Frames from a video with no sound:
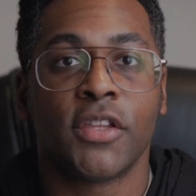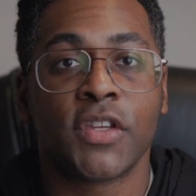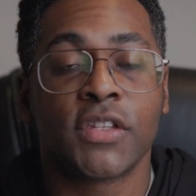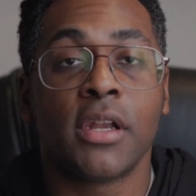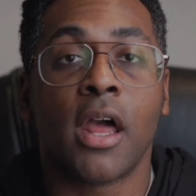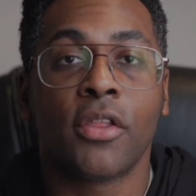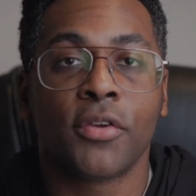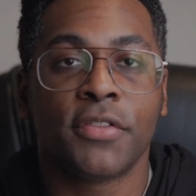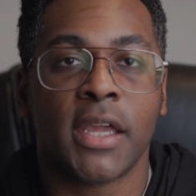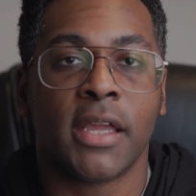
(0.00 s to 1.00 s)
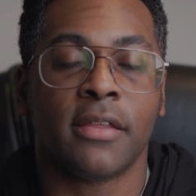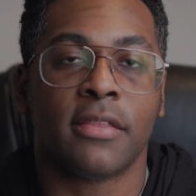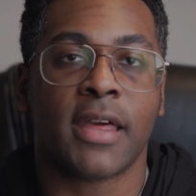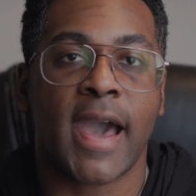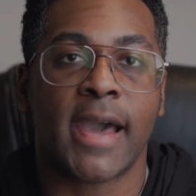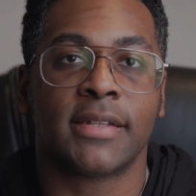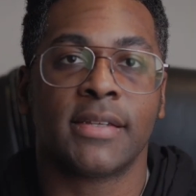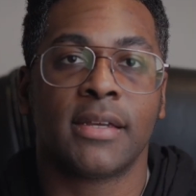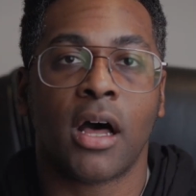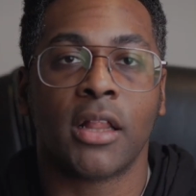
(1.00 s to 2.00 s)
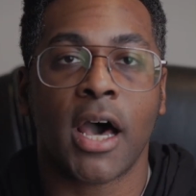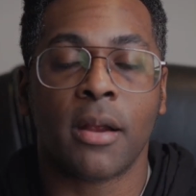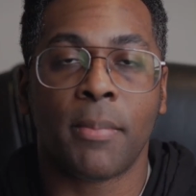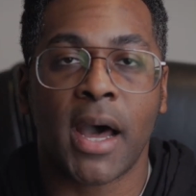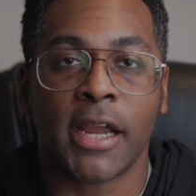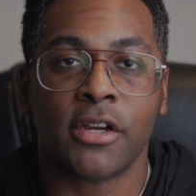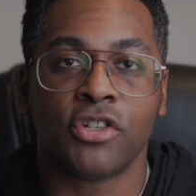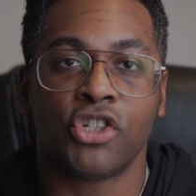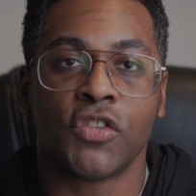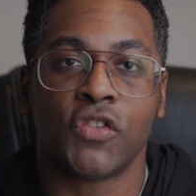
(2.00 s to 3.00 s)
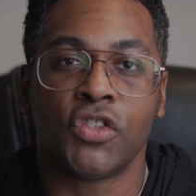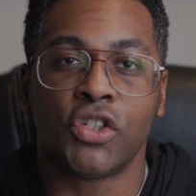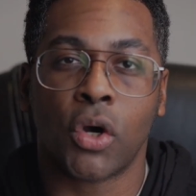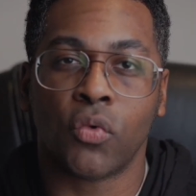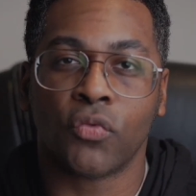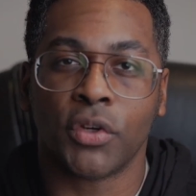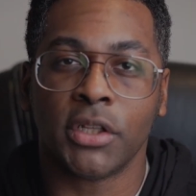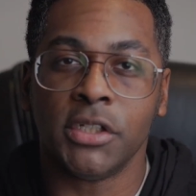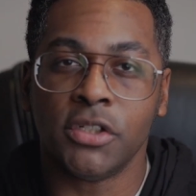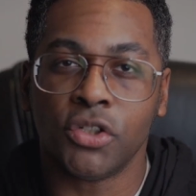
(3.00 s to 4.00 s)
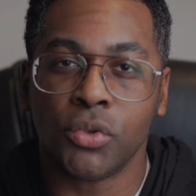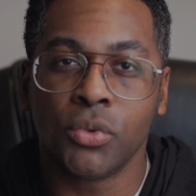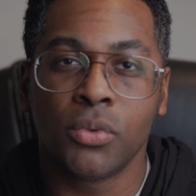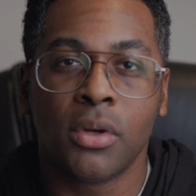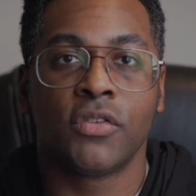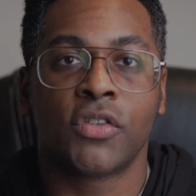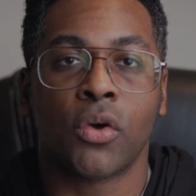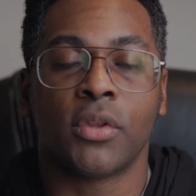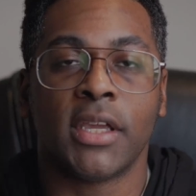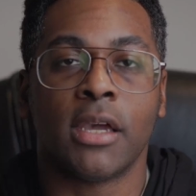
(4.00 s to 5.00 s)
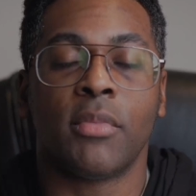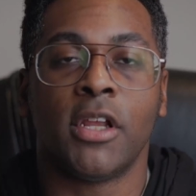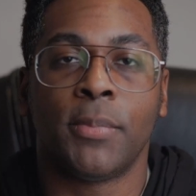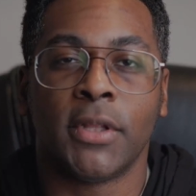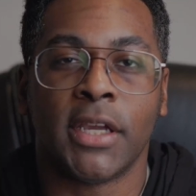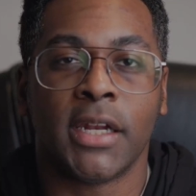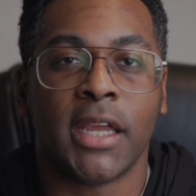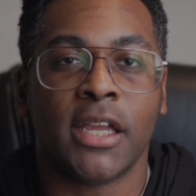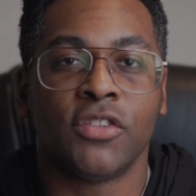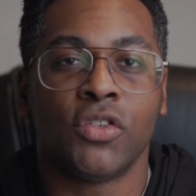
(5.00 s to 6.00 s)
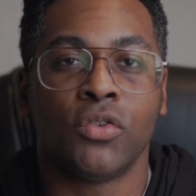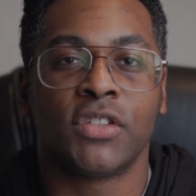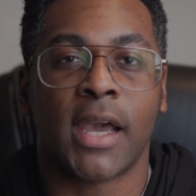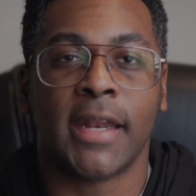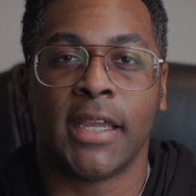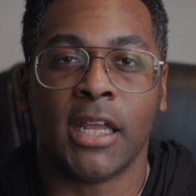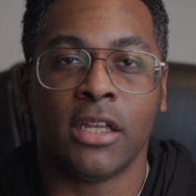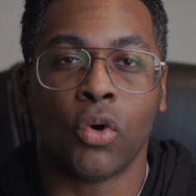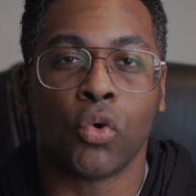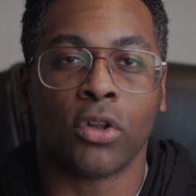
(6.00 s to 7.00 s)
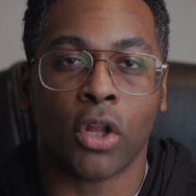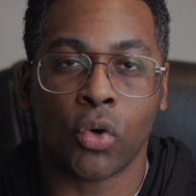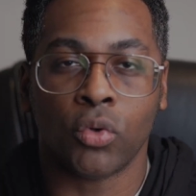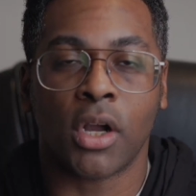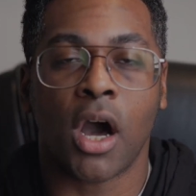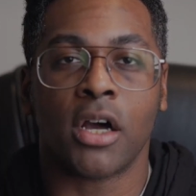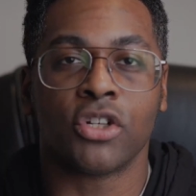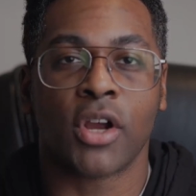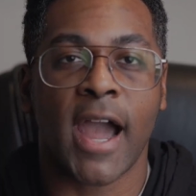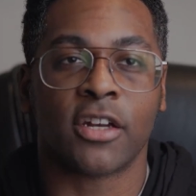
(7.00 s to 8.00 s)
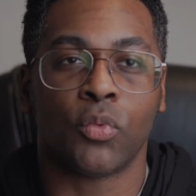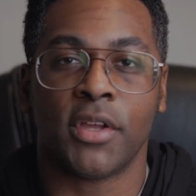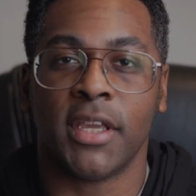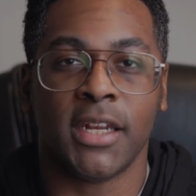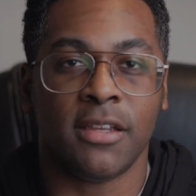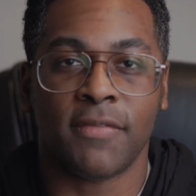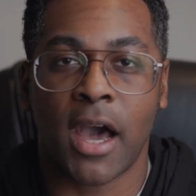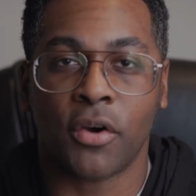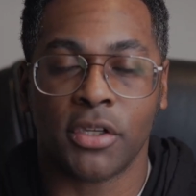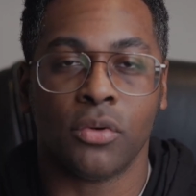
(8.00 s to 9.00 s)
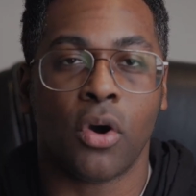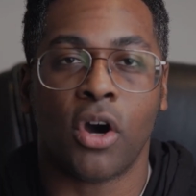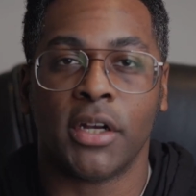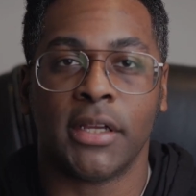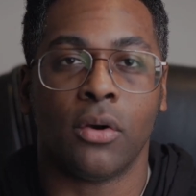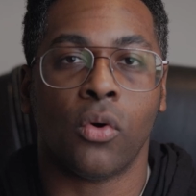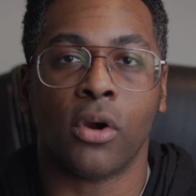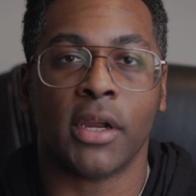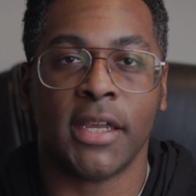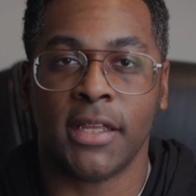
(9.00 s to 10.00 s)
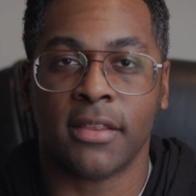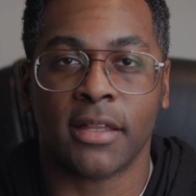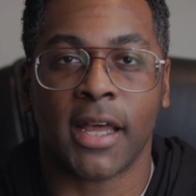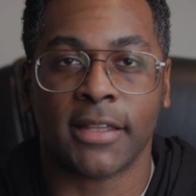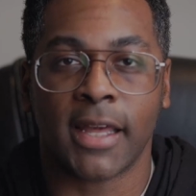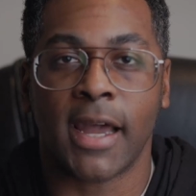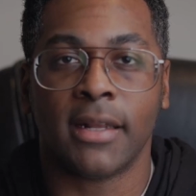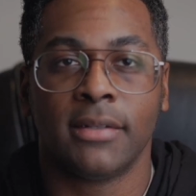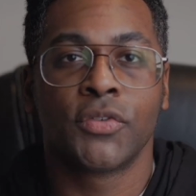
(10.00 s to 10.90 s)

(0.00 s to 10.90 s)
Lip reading: This is another thing that a lot of buyers just don't really do. So they get manipulated into signing any old loan contract with any value on it or anything like that.